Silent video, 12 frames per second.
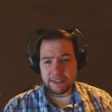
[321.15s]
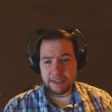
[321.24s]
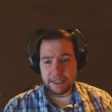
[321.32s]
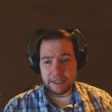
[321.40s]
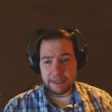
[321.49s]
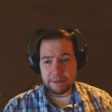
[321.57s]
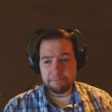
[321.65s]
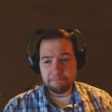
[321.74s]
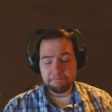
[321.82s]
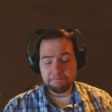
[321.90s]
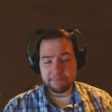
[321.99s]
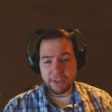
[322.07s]

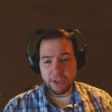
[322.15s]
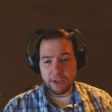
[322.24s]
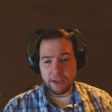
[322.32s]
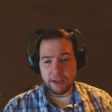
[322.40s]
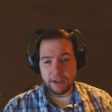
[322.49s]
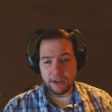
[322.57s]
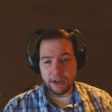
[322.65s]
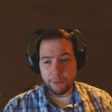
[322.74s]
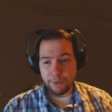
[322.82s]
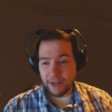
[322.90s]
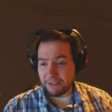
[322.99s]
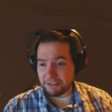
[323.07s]

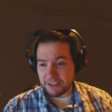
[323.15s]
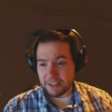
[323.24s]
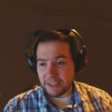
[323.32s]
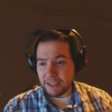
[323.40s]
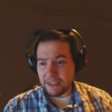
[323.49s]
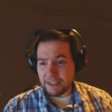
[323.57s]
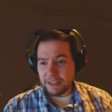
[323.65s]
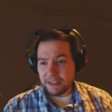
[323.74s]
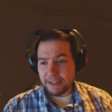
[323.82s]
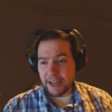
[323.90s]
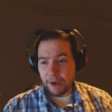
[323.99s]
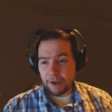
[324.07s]
We'll have to see.
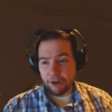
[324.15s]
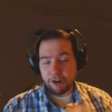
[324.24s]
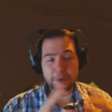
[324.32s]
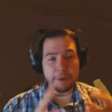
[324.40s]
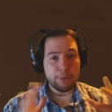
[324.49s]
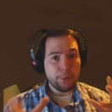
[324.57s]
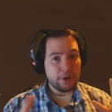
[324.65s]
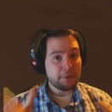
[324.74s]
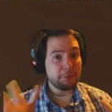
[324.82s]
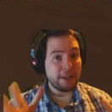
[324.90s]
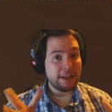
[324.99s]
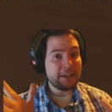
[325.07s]
Now, a lot of people were
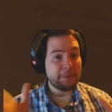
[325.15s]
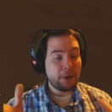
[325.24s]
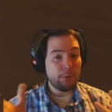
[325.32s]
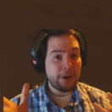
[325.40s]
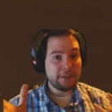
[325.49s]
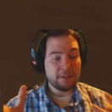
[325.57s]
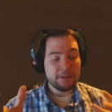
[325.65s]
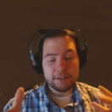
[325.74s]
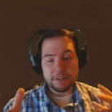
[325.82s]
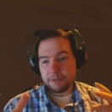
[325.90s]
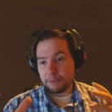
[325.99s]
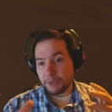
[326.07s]
complaining about weather,
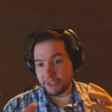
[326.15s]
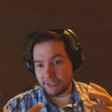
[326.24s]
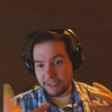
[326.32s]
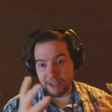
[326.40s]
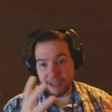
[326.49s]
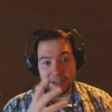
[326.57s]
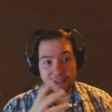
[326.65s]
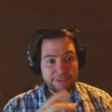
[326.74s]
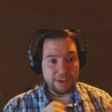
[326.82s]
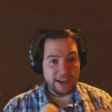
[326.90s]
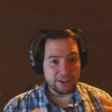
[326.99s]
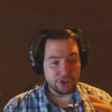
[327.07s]
but I
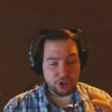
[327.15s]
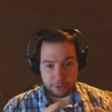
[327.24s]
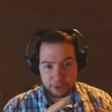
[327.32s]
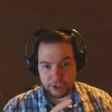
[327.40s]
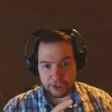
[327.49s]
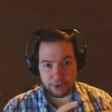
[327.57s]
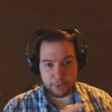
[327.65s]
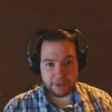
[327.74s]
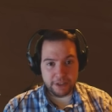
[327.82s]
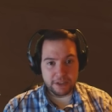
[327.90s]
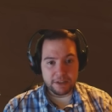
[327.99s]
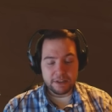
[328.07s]
never had too much issue with
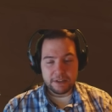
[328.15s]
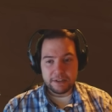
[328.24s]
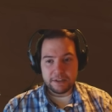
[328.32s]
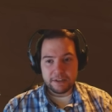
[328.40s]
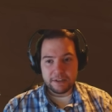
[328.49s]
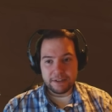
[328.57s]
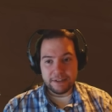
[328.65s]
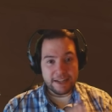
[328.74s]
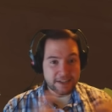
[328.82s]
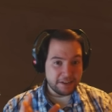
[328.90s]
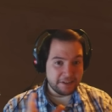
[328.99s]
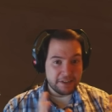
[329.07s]
it, unless
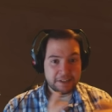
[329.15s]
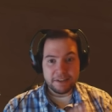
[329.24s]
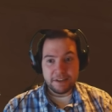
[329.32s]
I did.